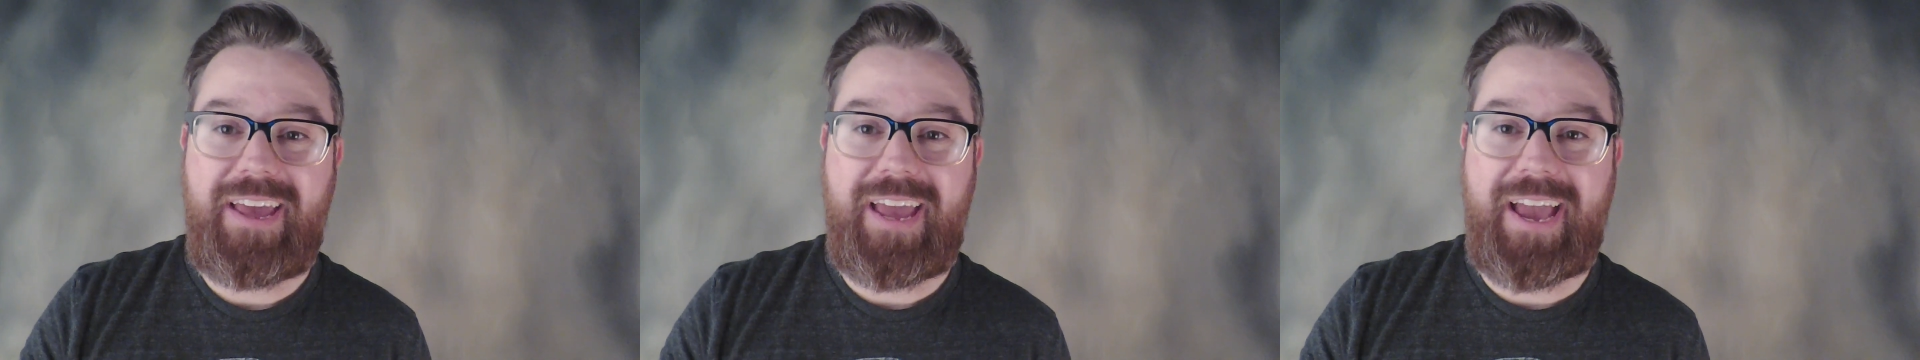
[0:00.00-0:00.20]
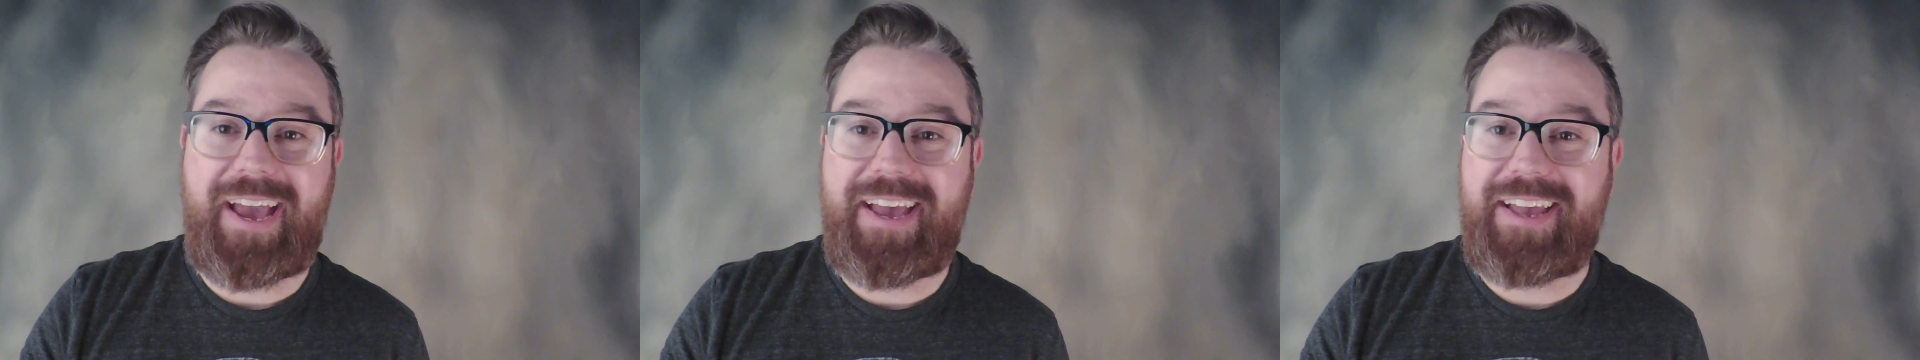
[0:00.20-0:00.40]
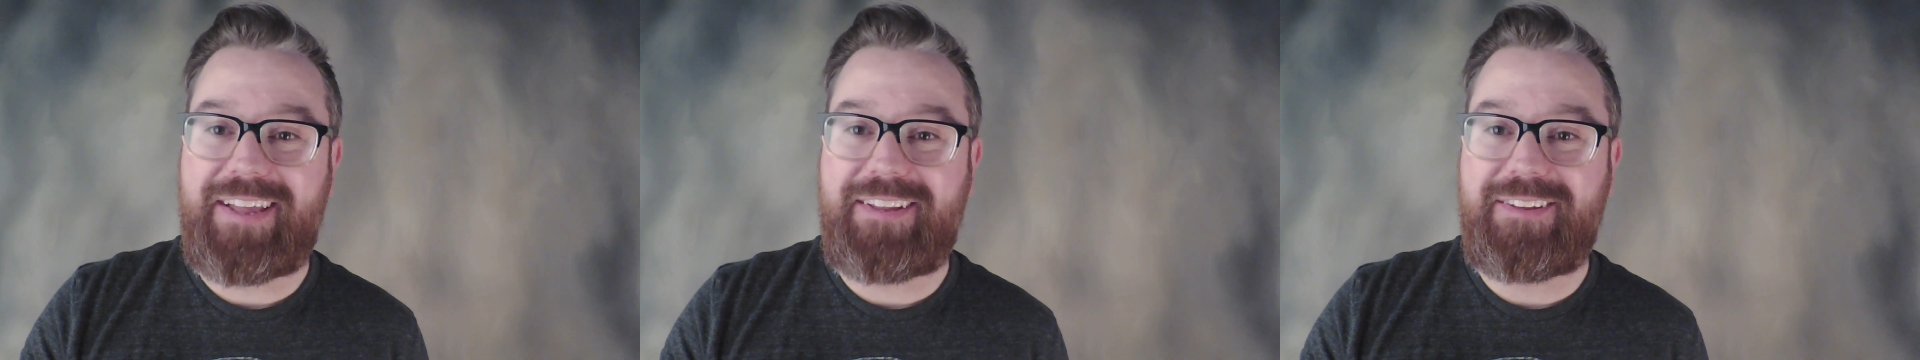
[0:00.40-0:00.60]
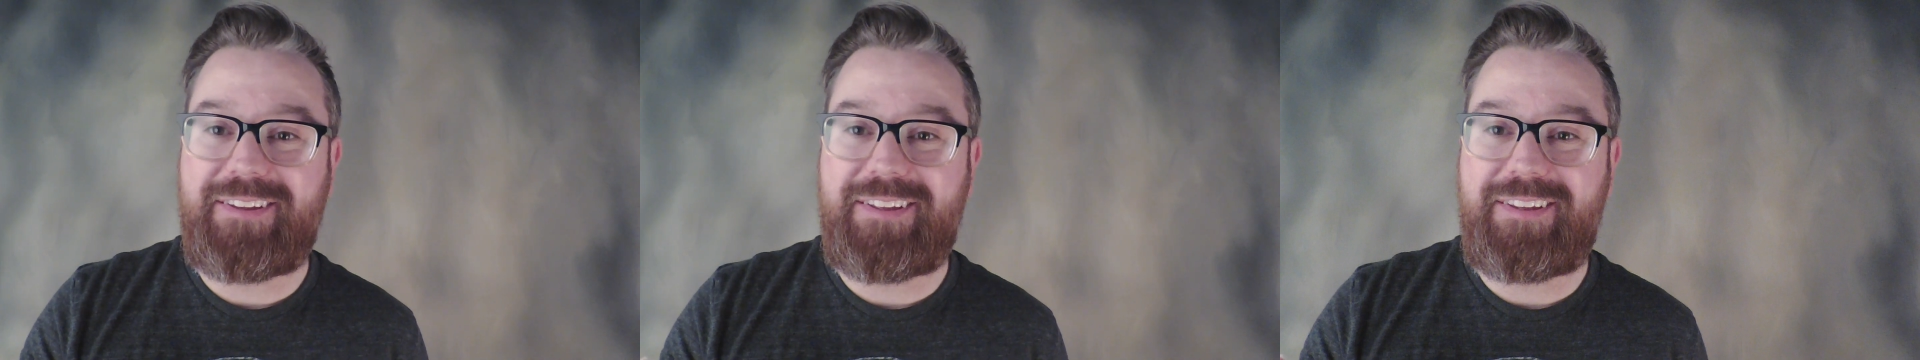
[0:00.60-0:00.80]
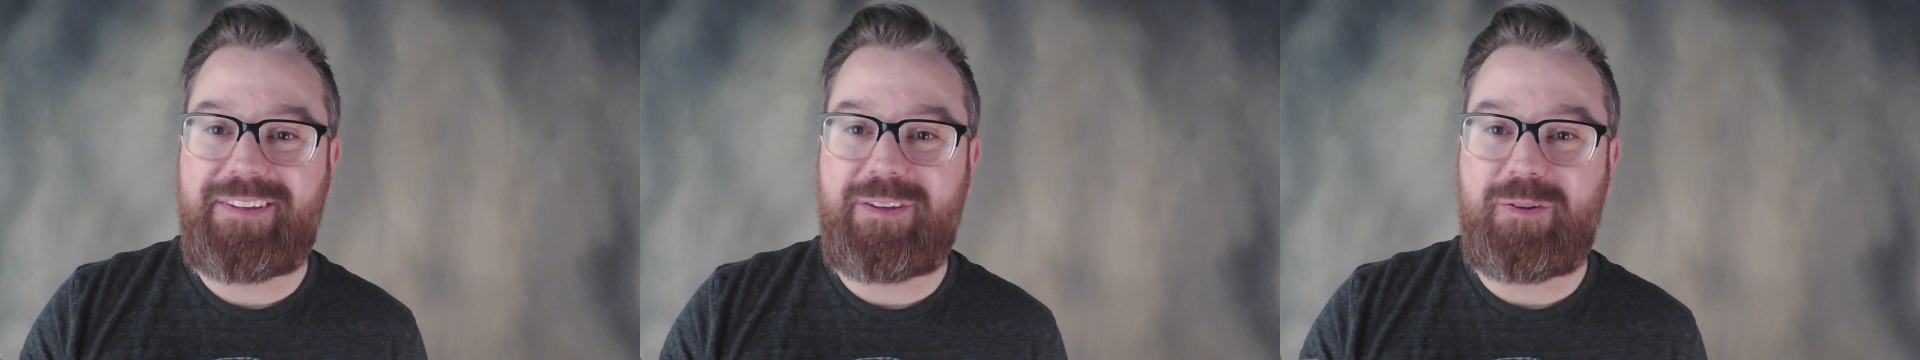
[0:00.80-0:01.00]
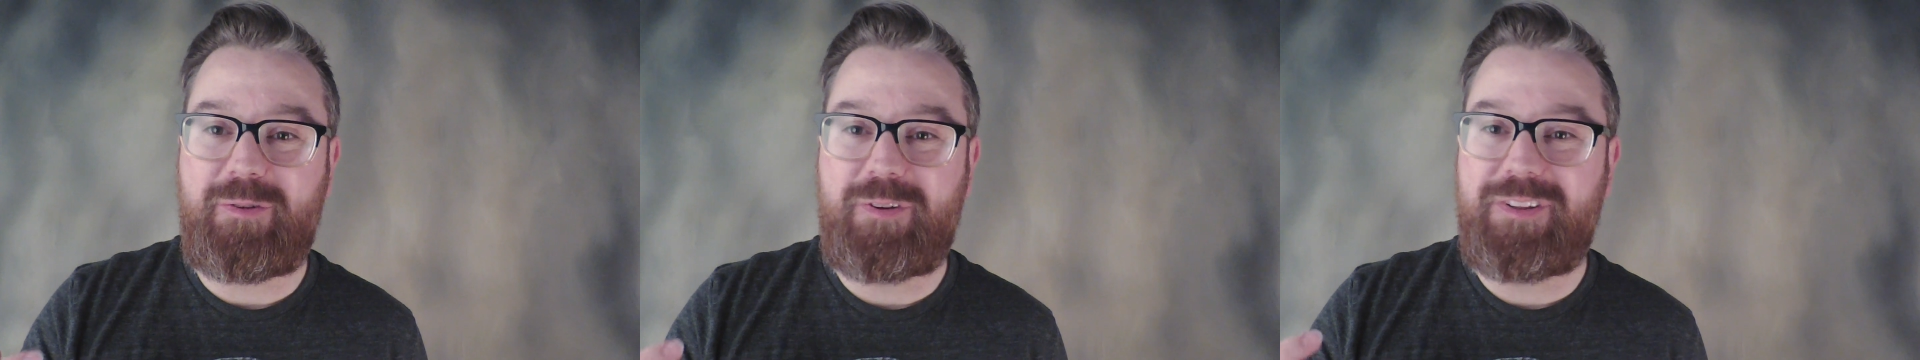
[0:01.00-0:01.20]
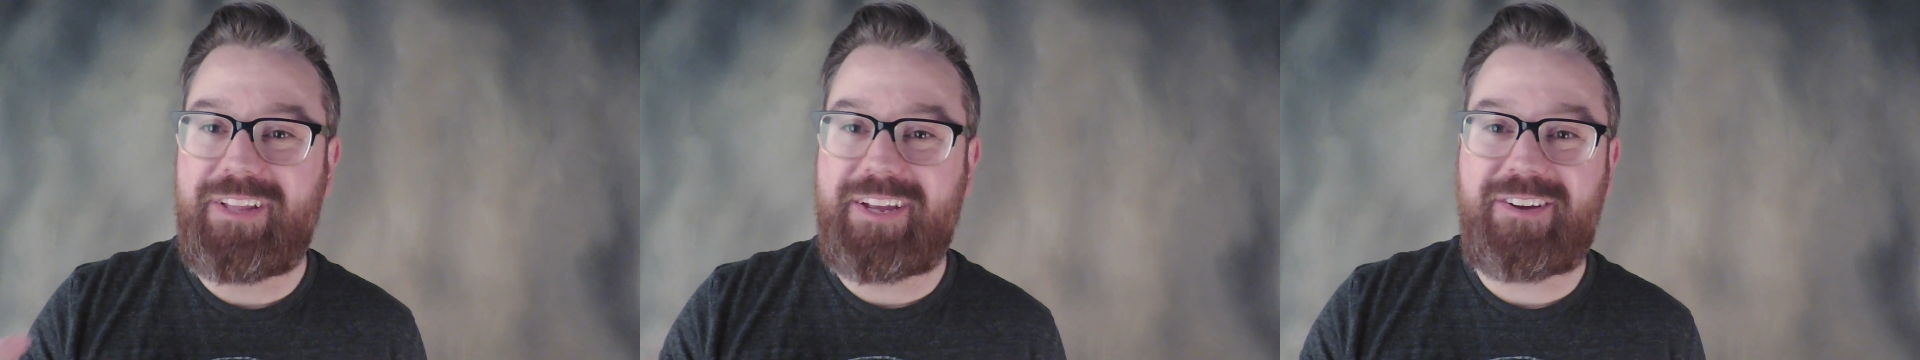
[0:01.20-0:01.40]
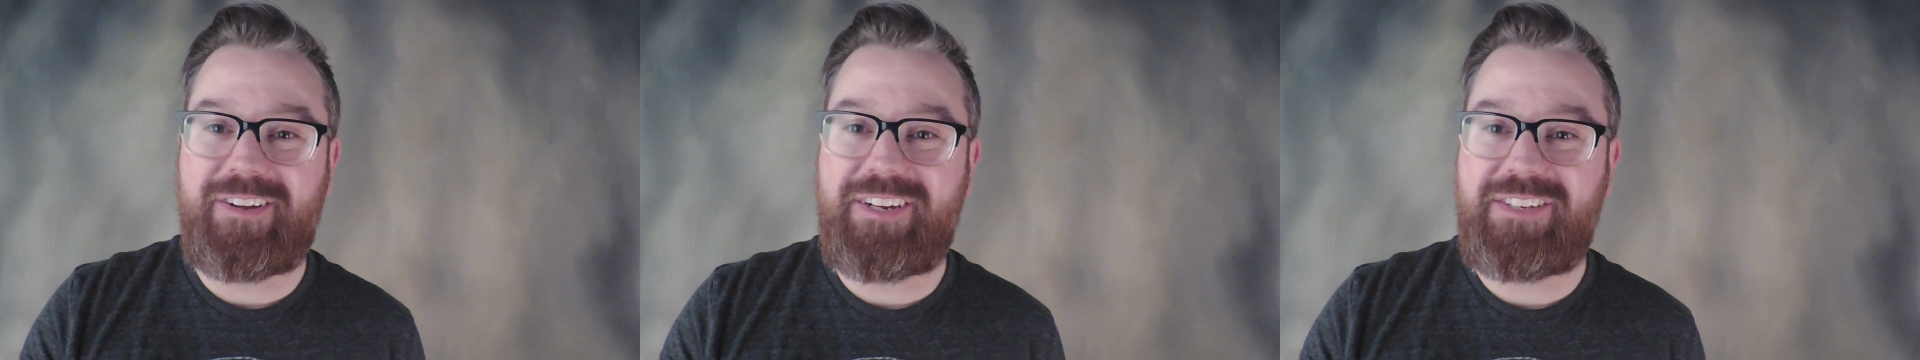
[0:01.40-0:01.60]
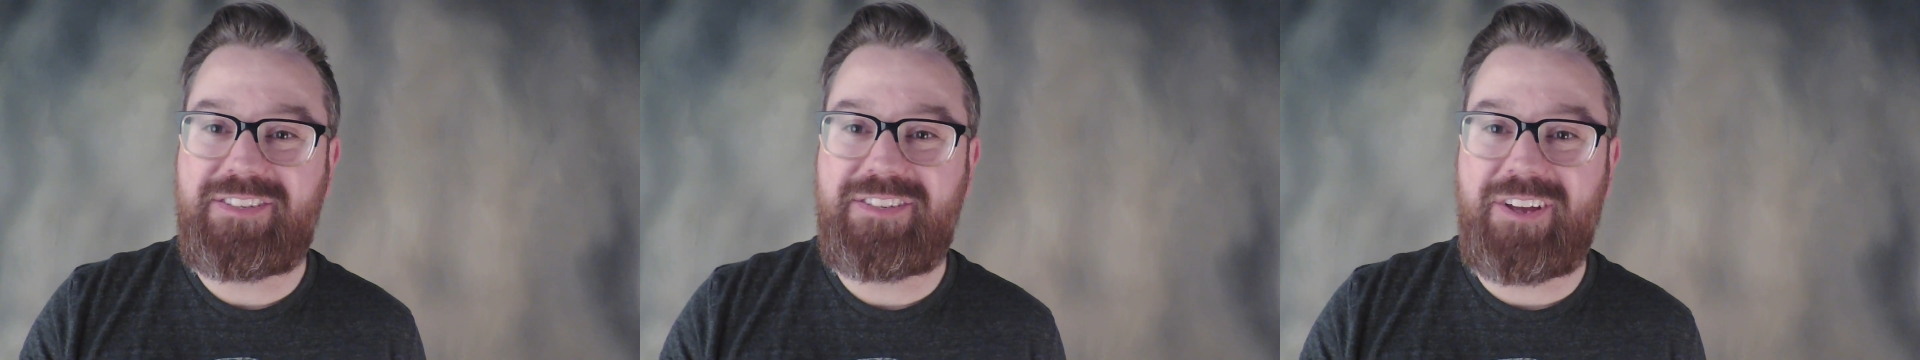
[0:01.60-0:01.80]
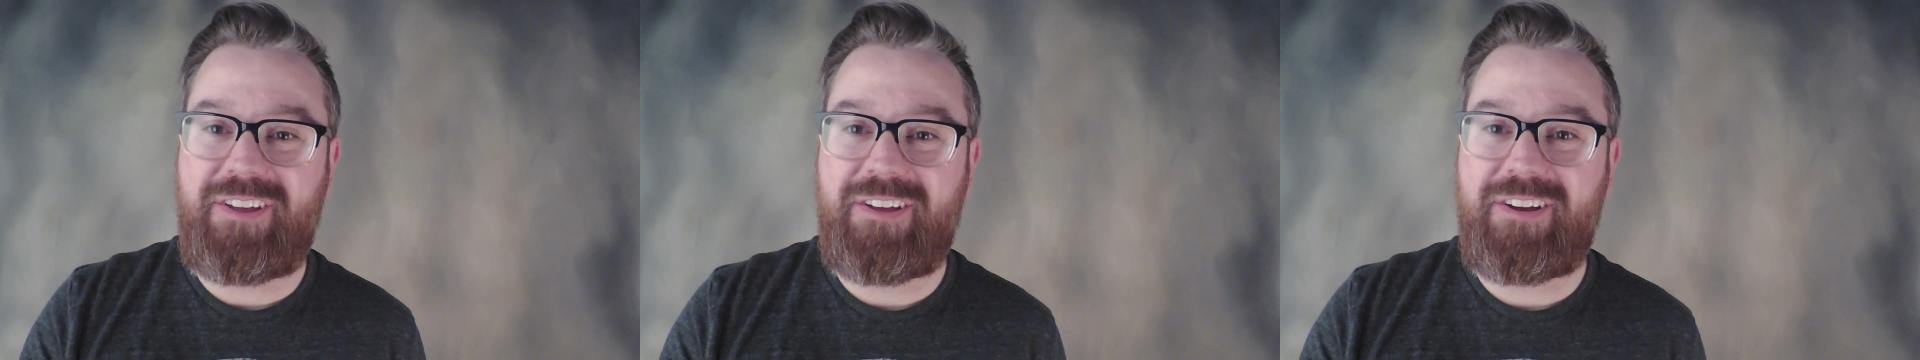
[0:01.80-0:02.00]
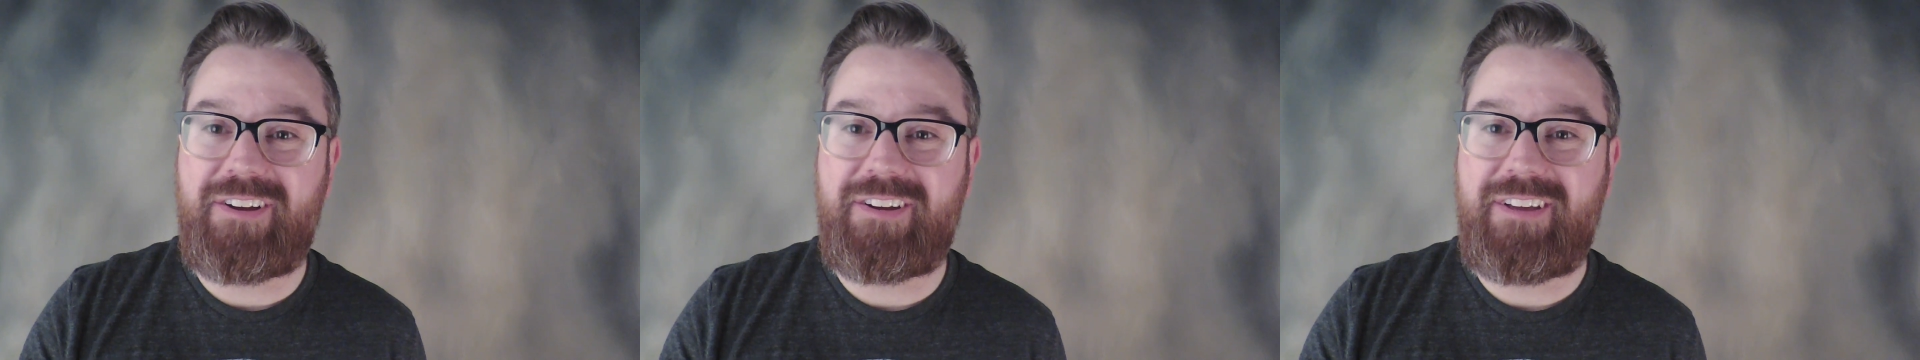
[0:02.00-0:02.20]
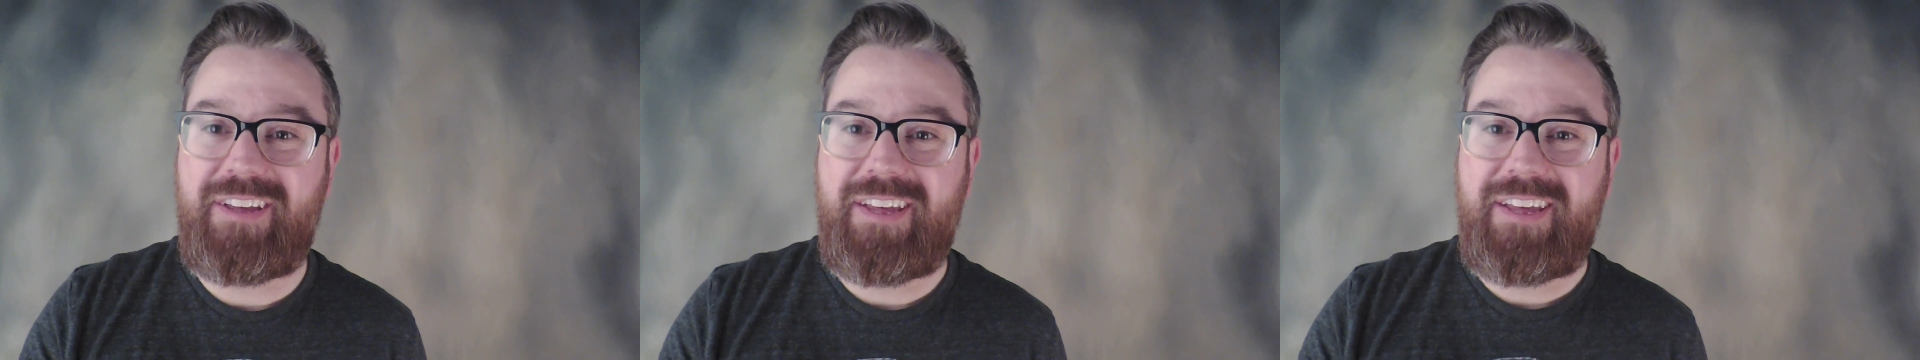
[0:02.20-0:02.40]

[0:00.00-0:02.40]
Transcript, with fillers: and you click on a song,